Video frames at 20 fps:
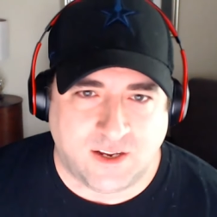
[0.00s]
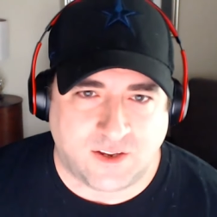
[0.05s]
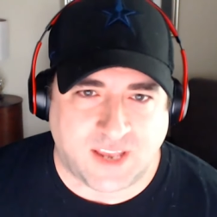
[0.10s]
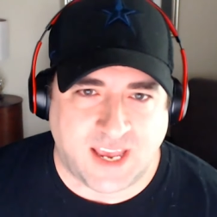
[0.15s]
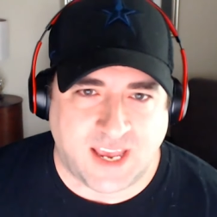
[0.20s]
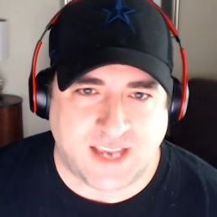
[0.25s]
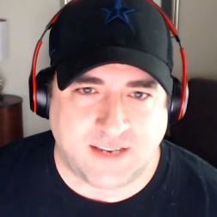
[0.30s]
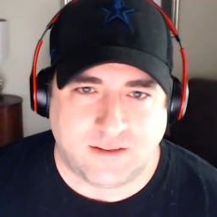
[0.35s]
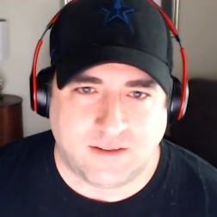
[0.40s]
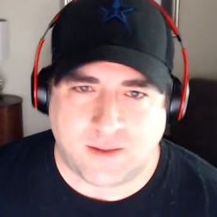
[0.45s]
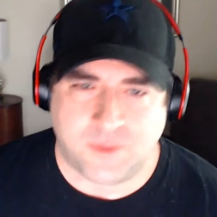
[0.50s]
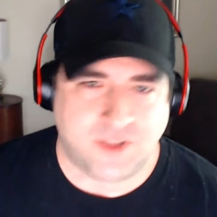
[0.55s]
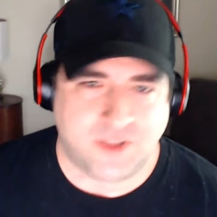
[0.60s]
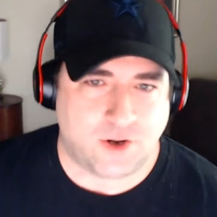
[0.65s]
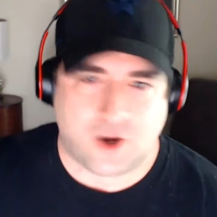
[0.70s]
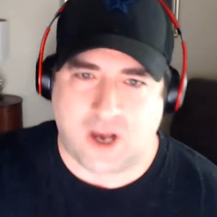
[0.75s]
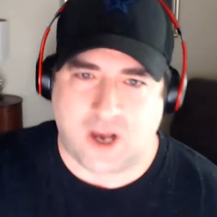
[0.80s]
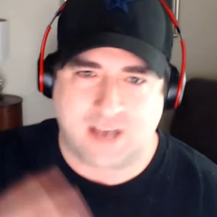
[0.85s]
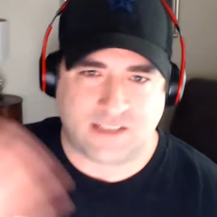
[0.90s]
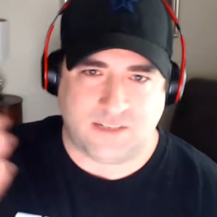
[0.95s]
Okay. I mean,
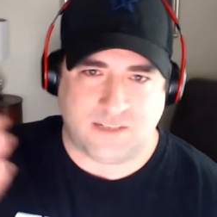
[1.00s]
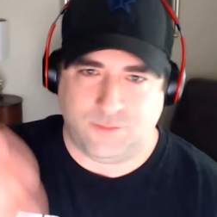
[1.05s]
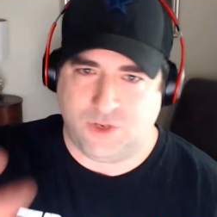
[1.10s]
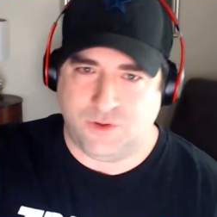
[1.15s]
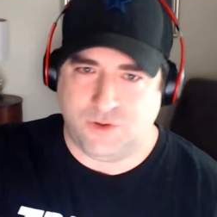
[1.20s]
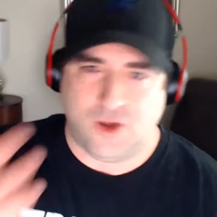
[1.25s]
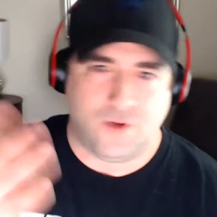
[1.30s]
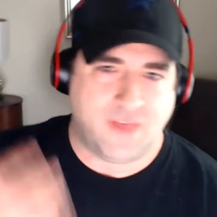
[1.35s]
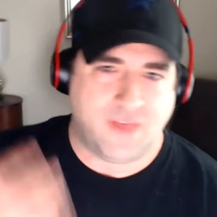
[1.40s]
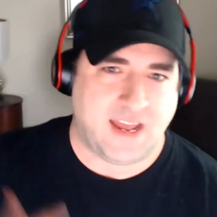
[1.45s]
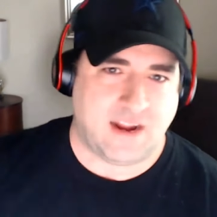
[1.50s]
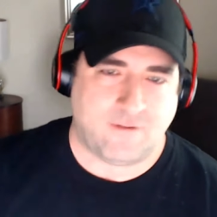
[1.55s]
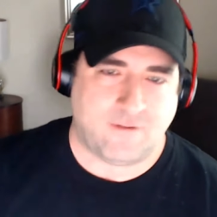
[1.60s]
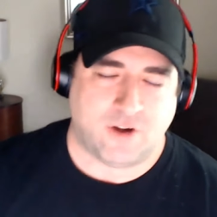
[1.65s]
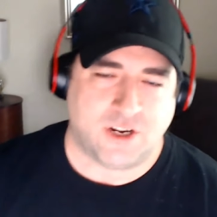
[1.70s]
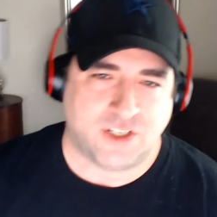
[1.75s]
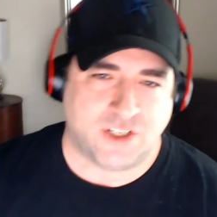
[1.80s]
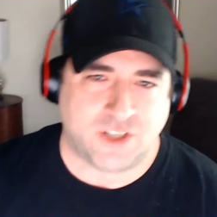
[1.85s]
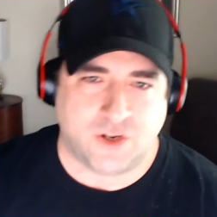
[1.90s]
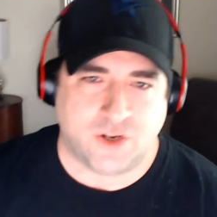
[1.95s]
they're awesome. You know that. I've
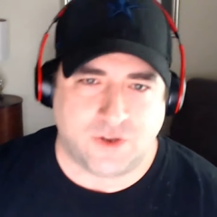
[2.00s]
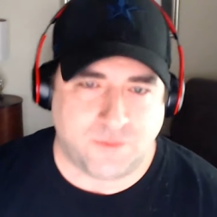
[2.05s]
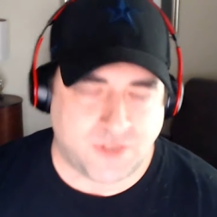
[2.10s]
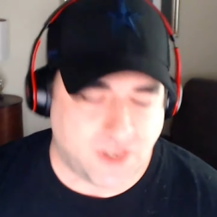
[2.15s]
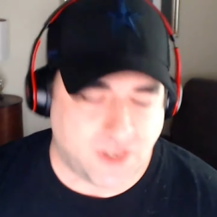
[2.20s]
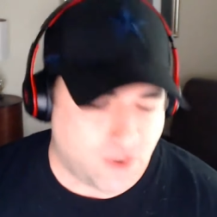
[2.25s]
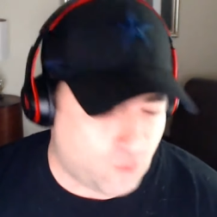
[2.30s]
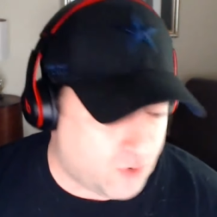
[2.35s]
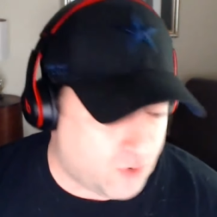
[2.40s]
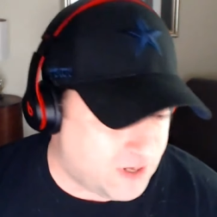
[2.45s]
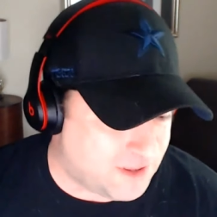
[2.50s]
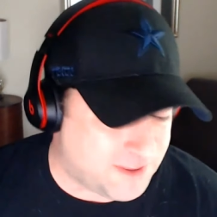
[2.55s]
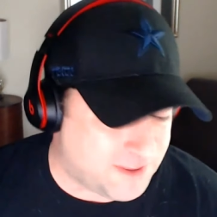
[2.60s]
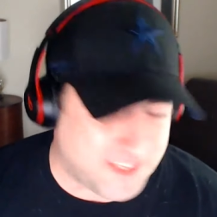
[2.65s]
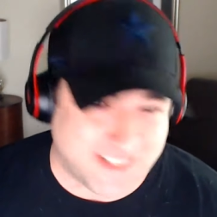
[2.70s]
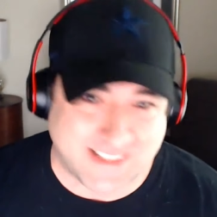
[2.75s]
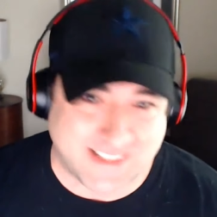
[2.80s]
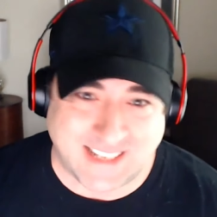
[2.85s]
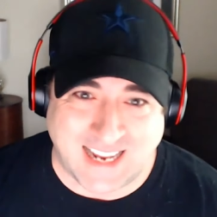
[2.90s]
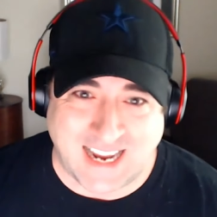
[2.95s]
already showed them to you. One of the
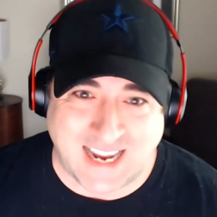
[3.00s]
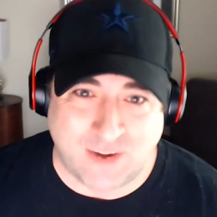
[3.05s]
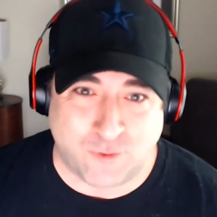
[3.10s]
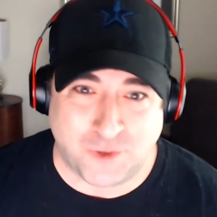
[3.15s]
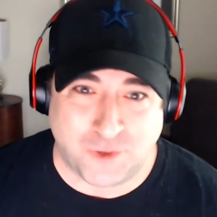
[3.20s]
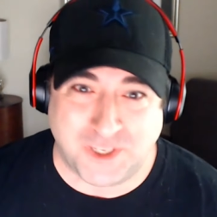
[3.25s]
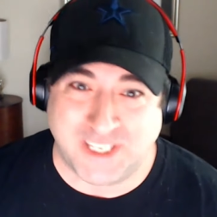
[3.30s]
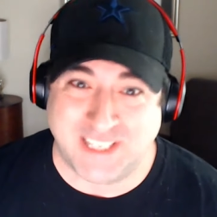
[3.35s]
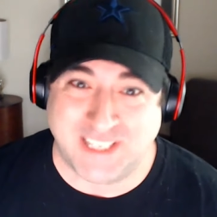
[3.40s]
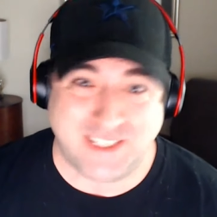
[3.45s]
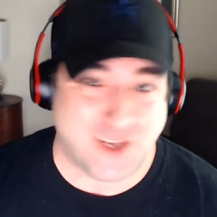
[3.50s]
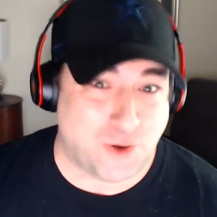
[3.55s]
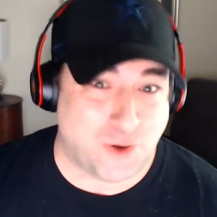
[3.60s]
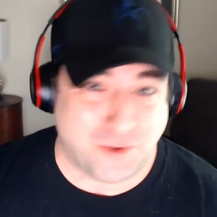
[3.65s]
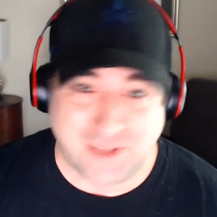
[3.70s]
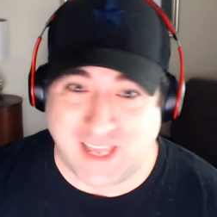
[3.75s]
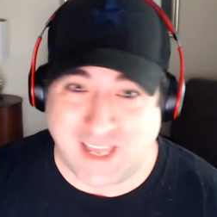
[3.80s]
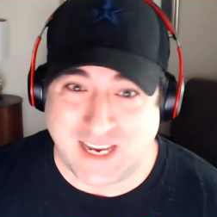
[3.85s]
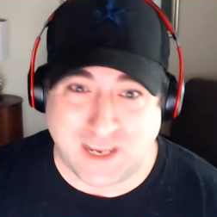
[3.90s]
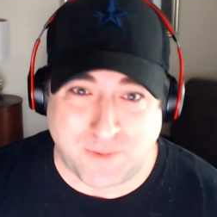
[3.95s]
things that I really
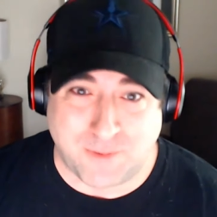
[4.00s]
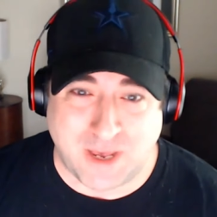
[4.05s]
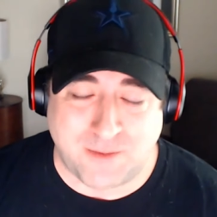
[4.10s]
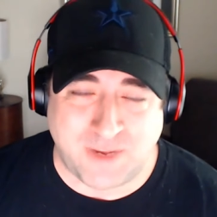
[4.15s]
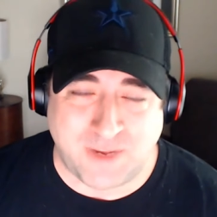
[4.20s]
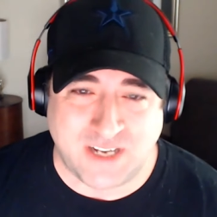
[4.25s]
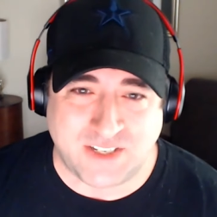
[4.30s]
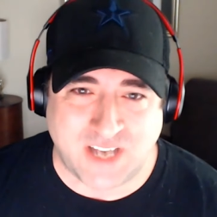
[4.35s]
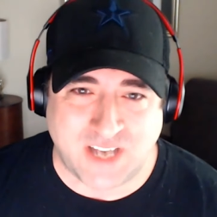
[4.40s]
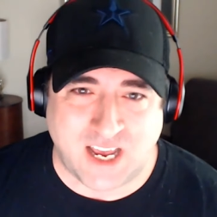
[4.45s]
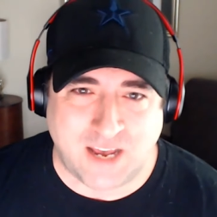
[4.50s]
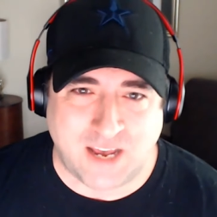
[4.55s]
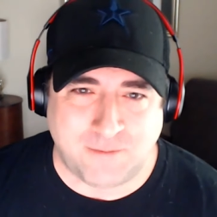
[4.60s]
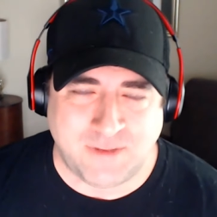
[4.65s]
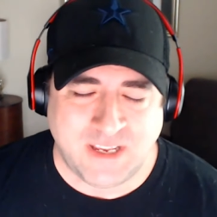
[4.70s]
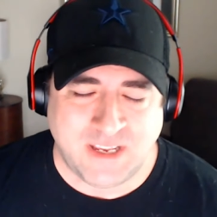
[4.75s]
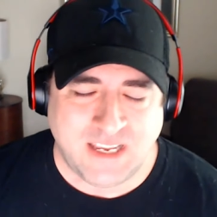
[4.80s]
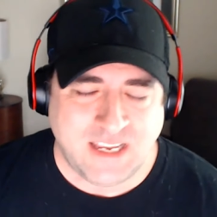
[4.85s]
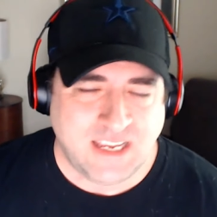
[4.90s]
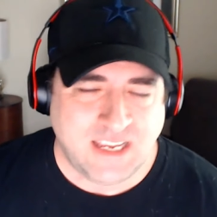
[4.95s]
don't like about my job